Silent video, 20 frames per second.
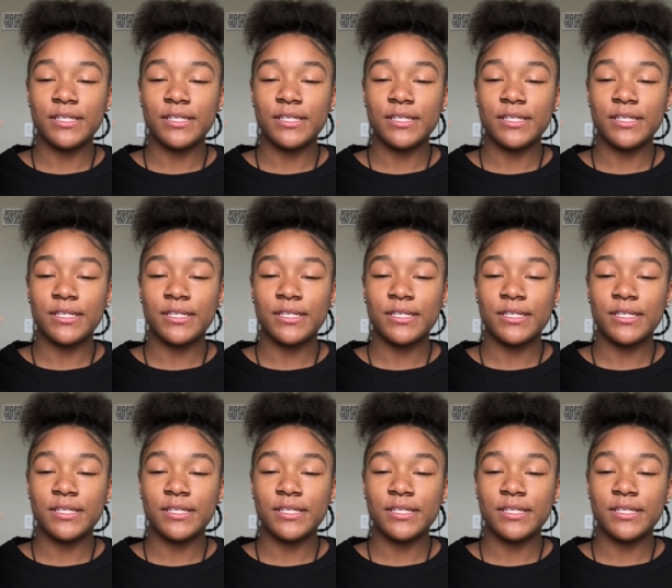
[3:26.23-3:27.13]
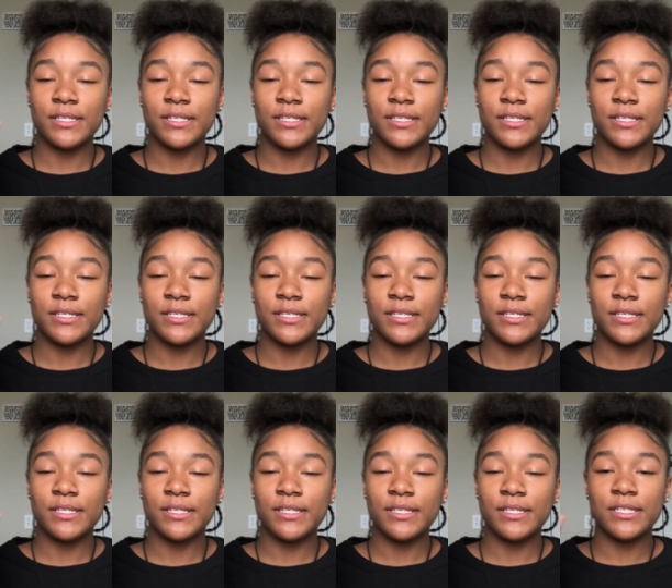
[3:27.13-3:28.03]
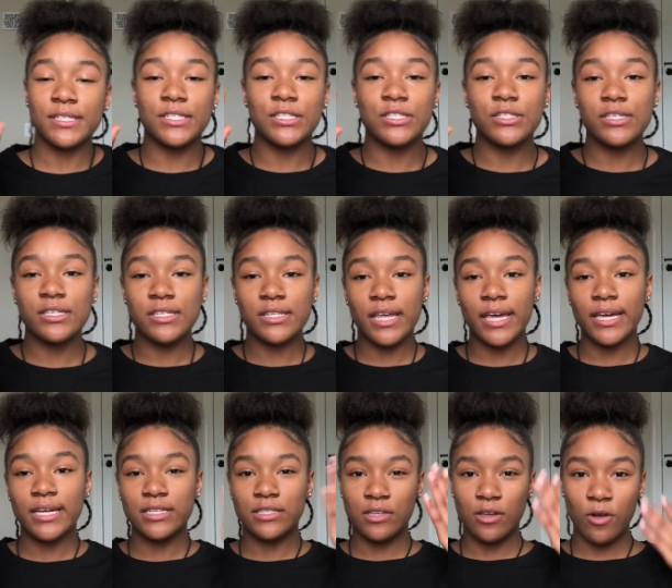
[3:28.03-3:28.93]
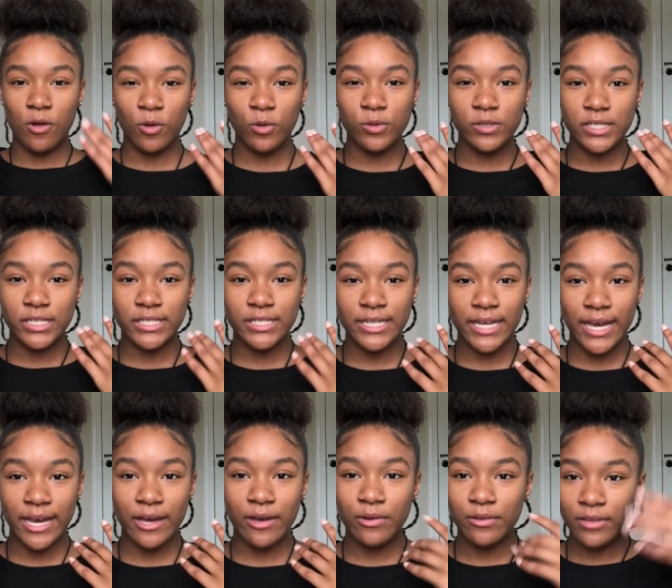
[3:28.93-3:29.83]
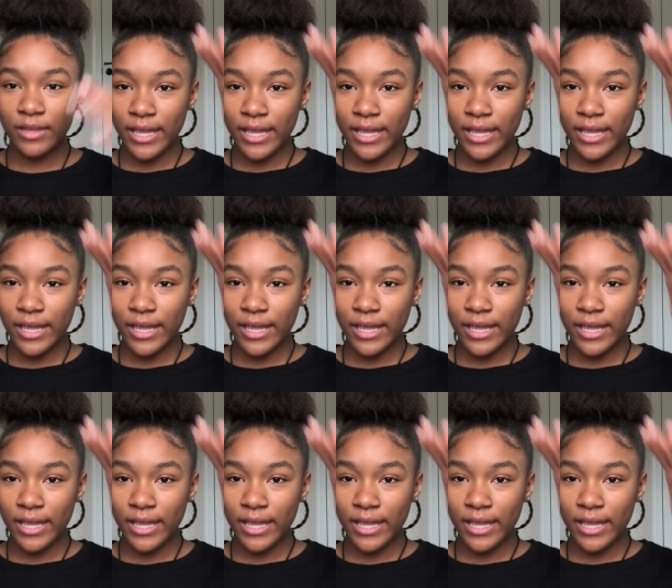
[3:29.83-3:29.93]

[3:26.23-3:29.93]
Did I really just say jam? Just like to hold it down,